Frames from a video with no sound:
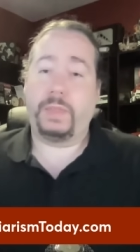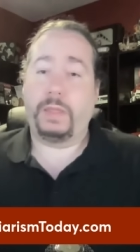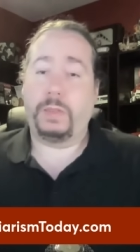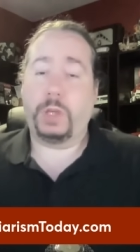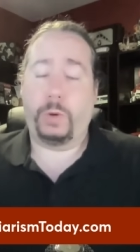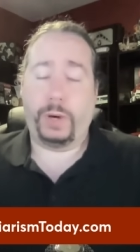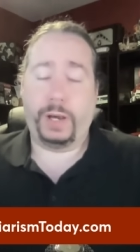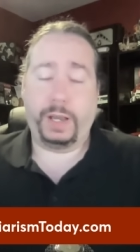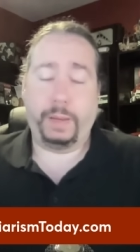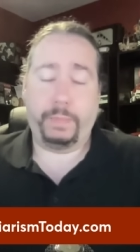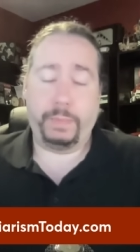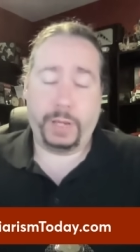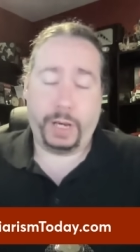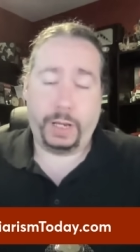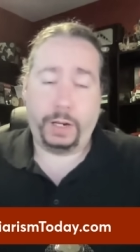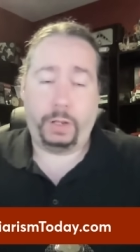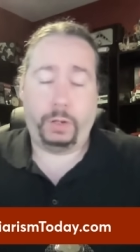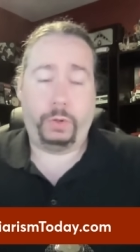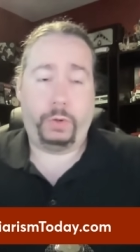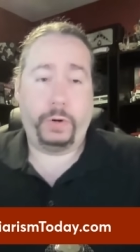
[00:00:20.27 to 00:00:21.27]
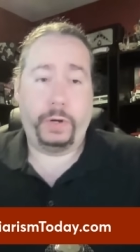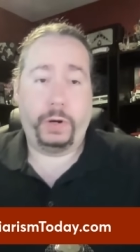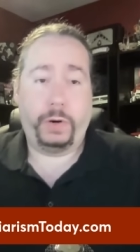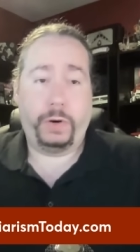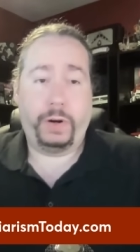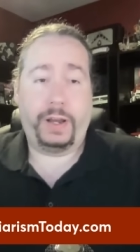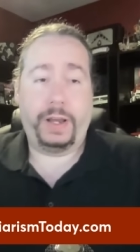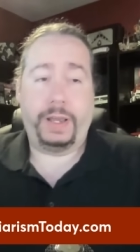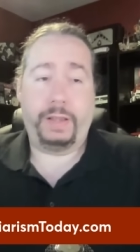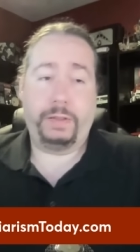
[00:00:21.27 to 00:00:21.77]
though I am not a
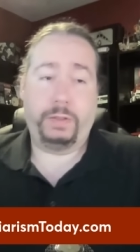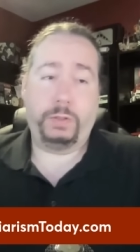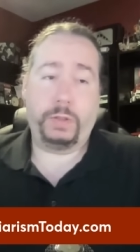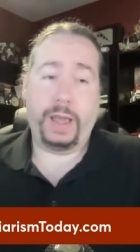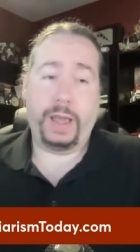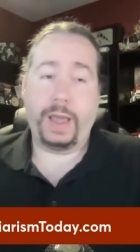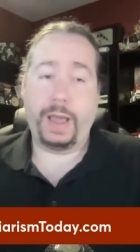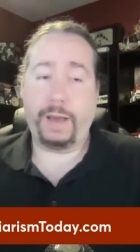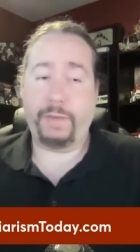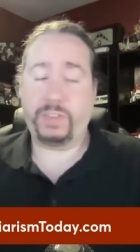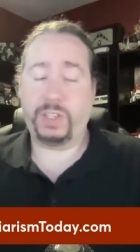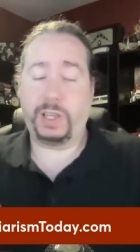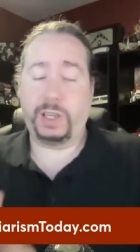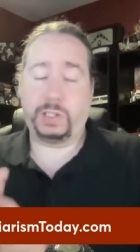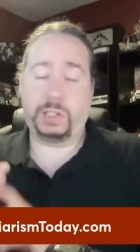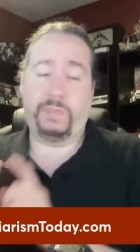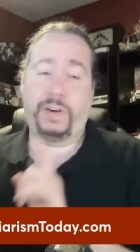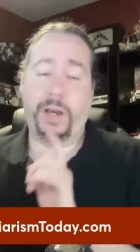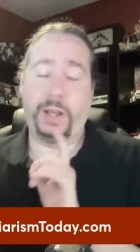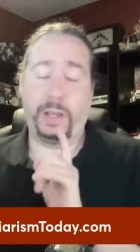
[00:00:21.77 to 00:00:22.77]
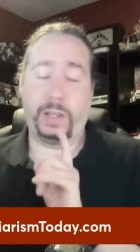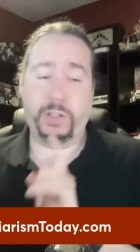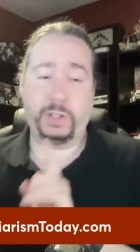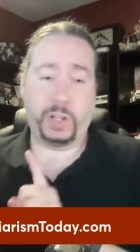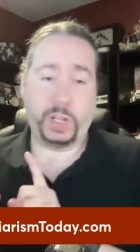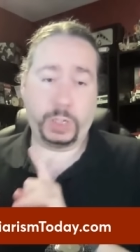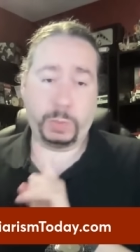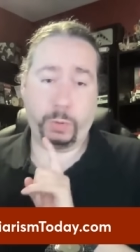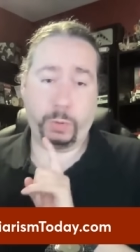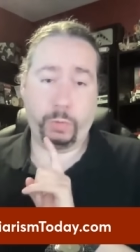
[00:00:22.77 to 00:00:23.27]
lawyer, I have testified as
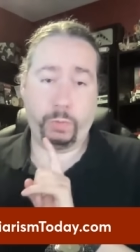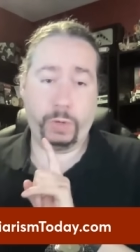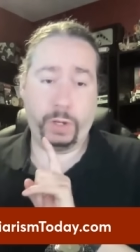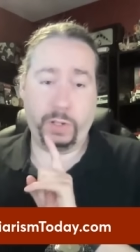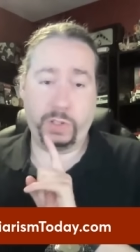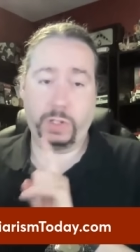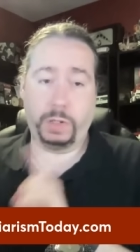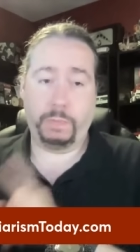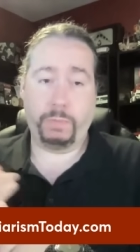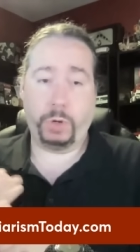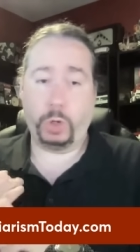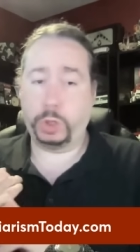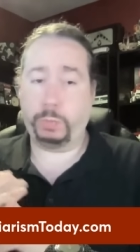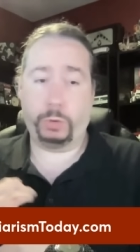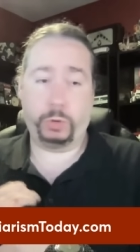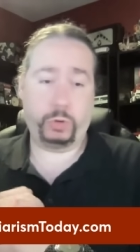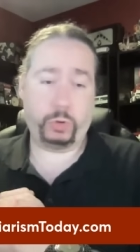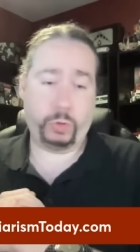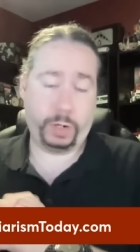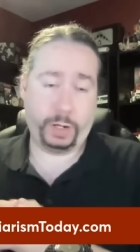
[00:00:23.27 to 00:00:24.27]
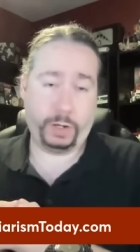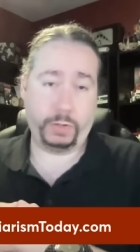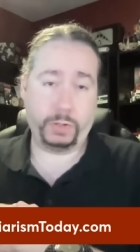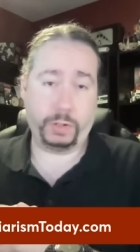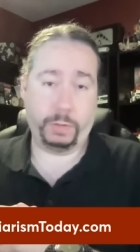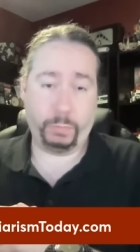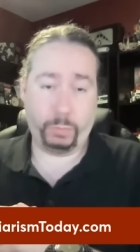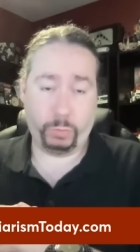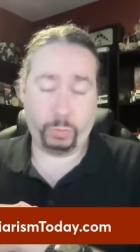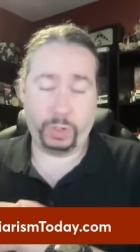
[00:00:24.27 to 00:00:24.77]
an expert witness in multiple trials
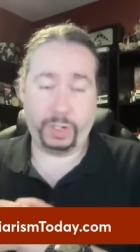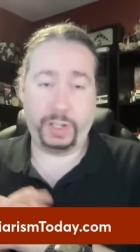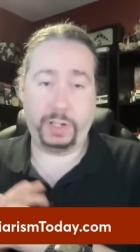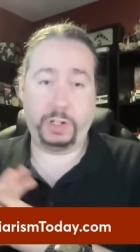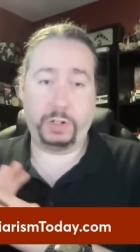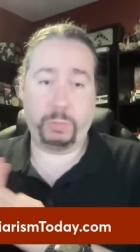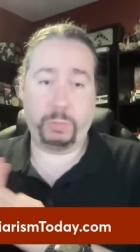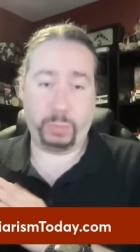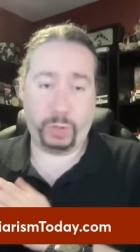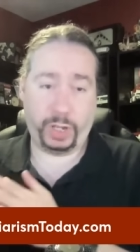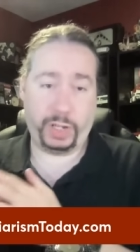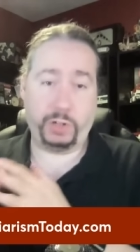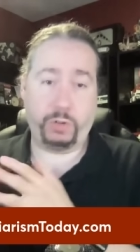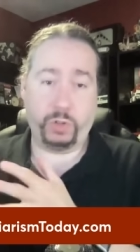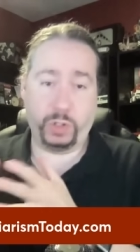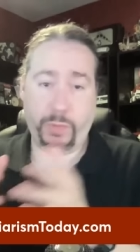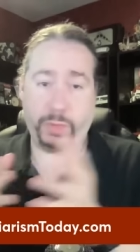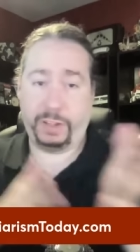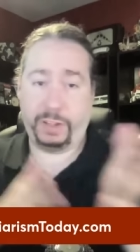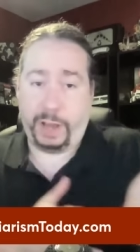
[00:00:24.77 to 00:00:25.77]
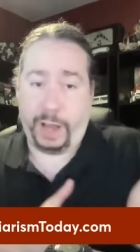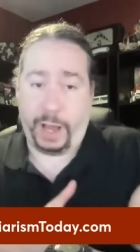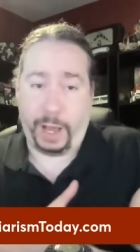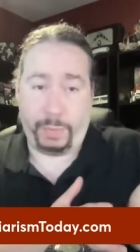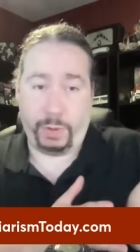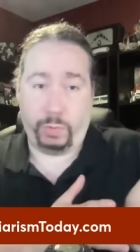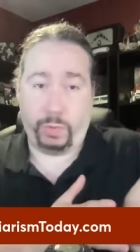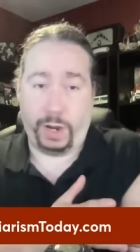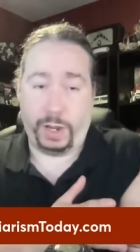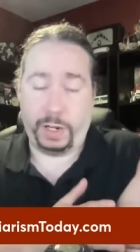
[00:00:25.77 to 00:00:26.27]
on related to plagiarism and
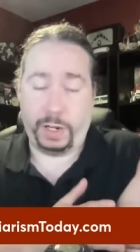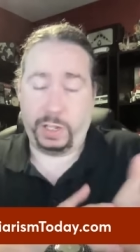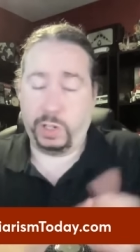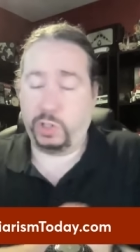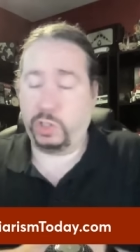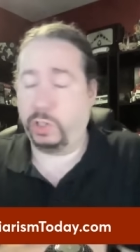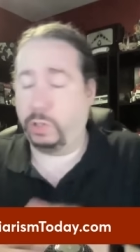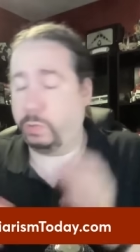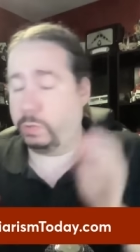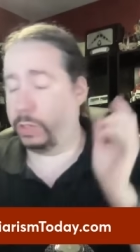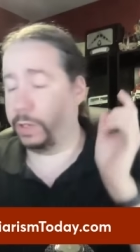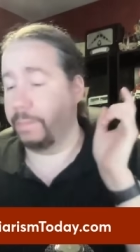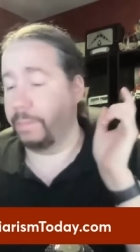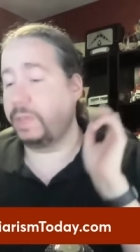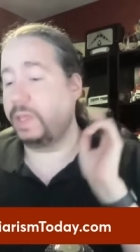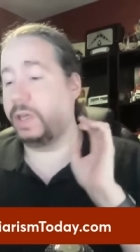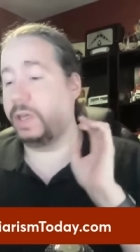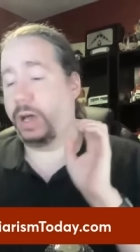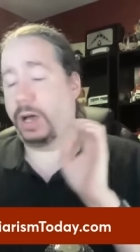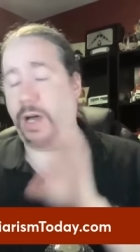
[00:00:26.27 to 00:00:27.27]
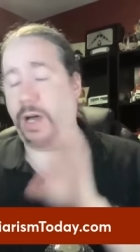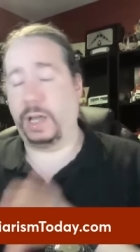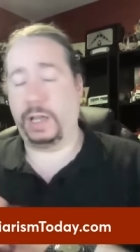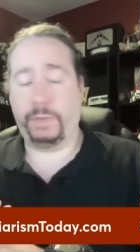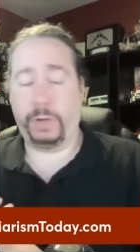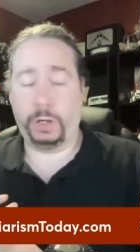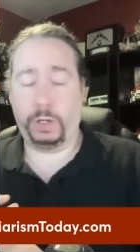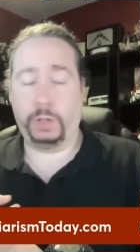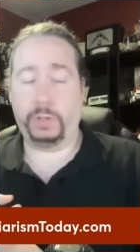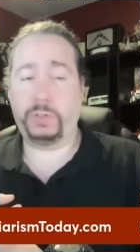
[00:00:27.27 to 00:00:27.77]
copyright issues. I
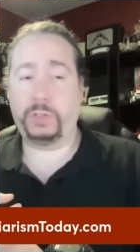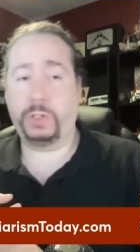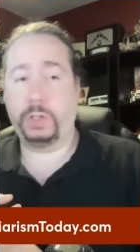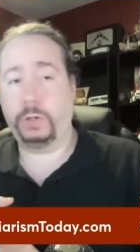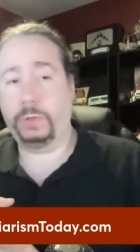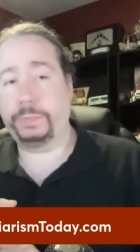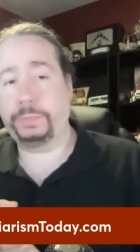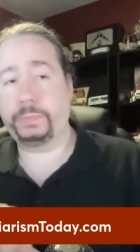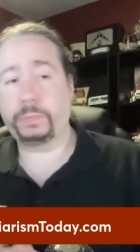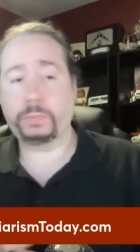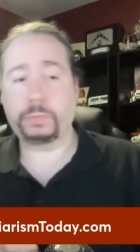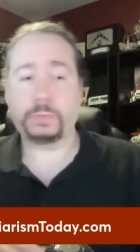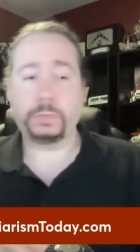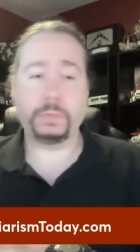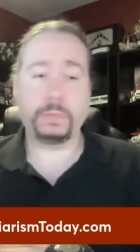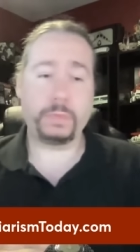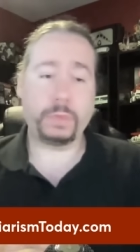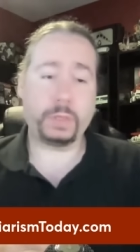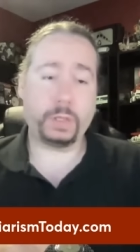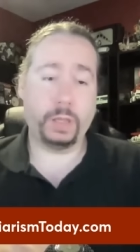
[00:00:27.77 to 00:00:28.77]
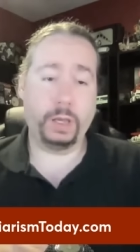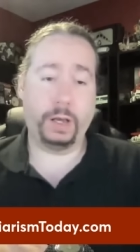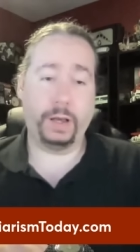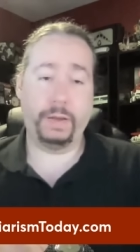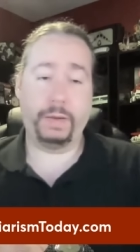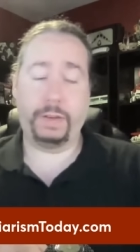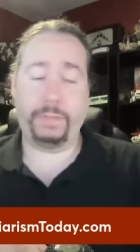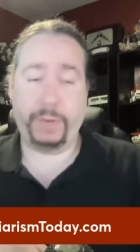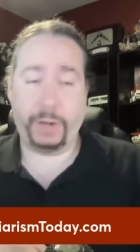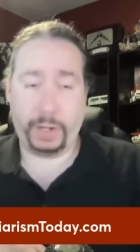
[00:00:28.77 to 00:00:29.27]
have also
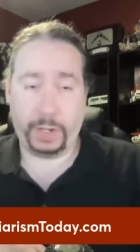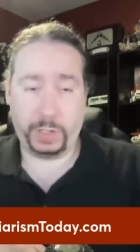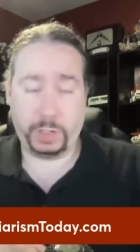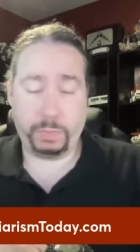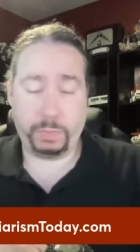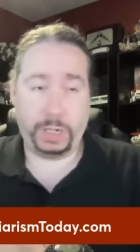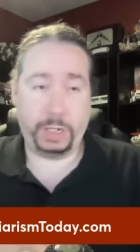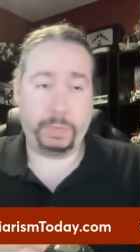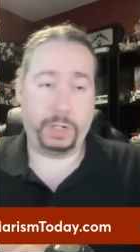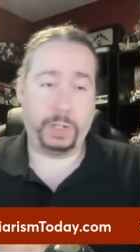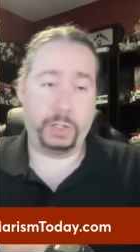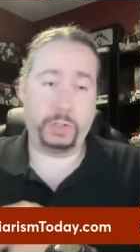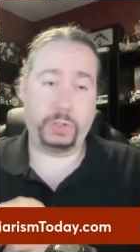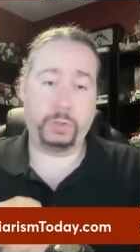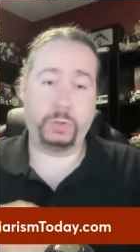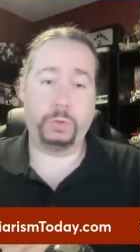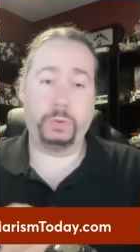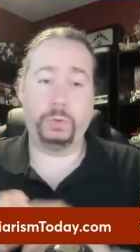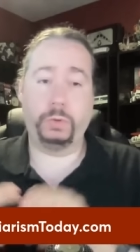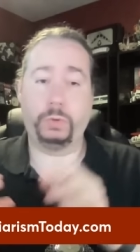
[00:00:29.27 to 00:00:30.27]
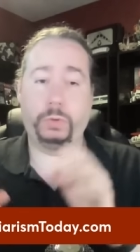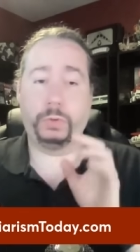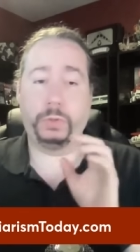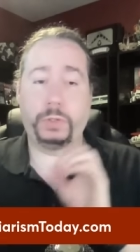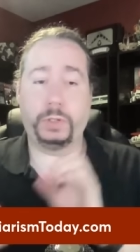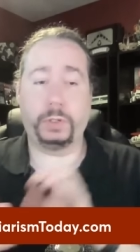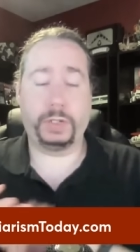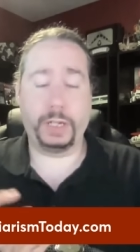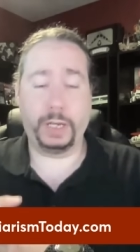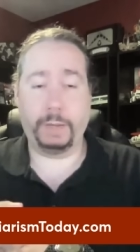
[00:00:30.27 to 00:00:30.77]
uh, advised many, many
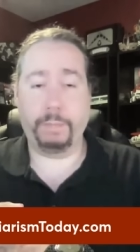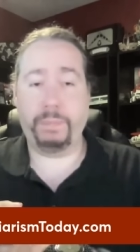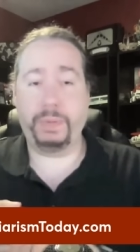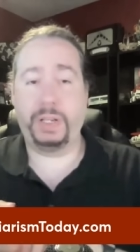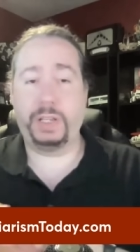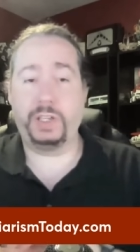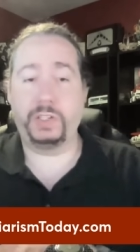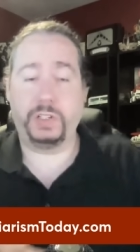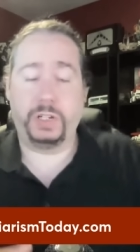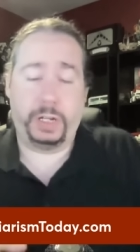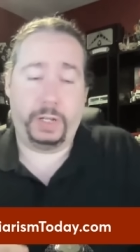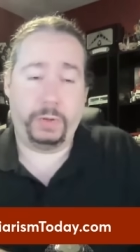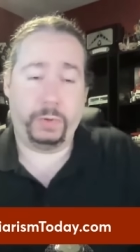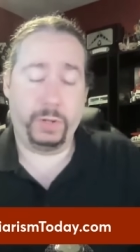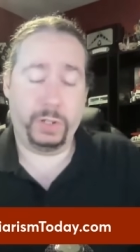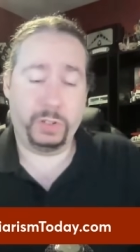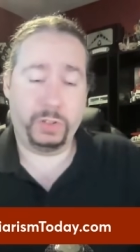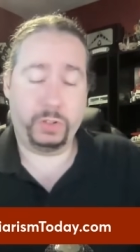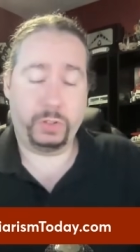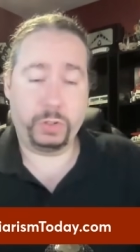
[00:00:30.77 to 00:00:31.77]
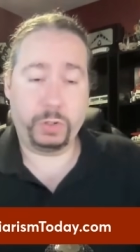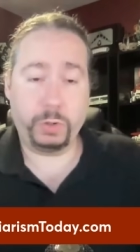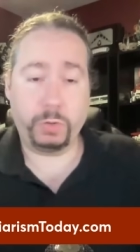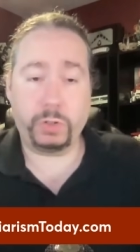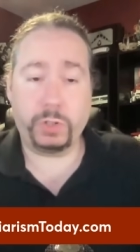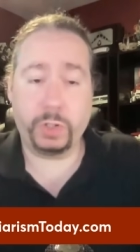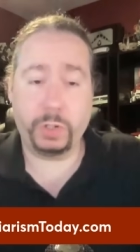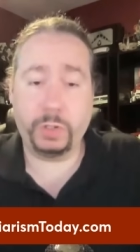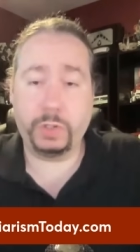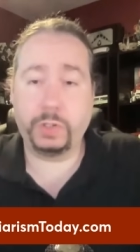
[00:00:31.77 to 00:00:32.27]
schools and companies and other
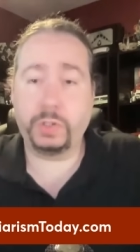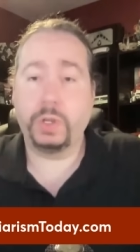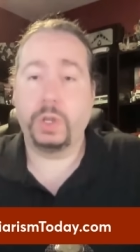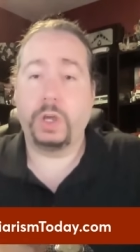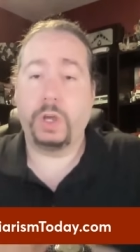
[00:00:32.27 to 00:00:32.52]
institutions